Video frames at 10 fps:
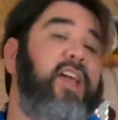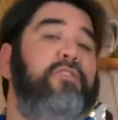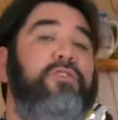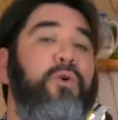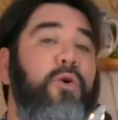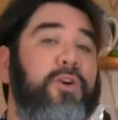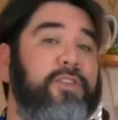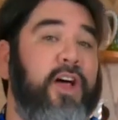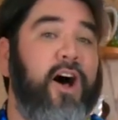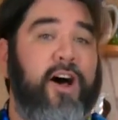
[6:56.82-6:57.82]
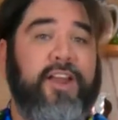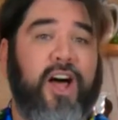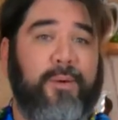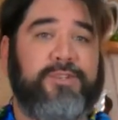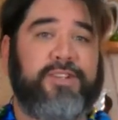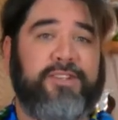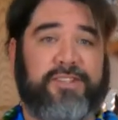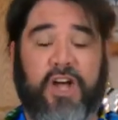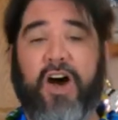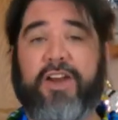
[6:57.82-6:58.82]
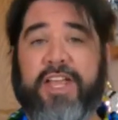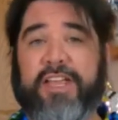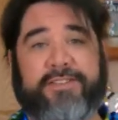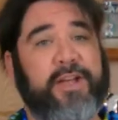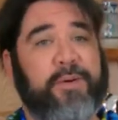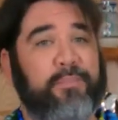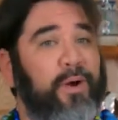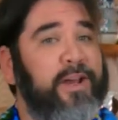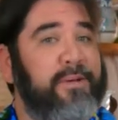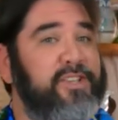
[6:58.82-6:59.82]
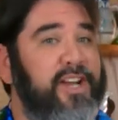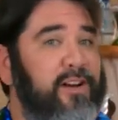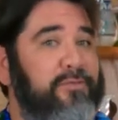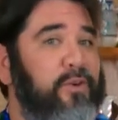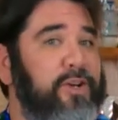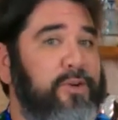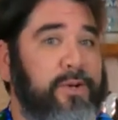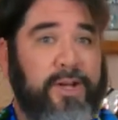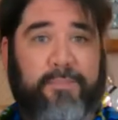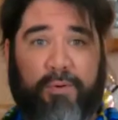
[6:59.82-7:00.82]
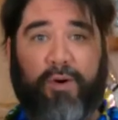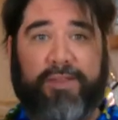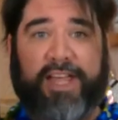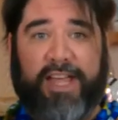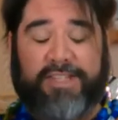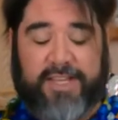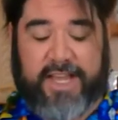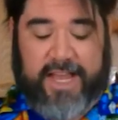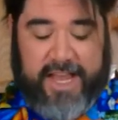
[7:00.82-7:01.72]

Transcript: If you ordered the honey option, the honey is pre-measured out for you. Pour these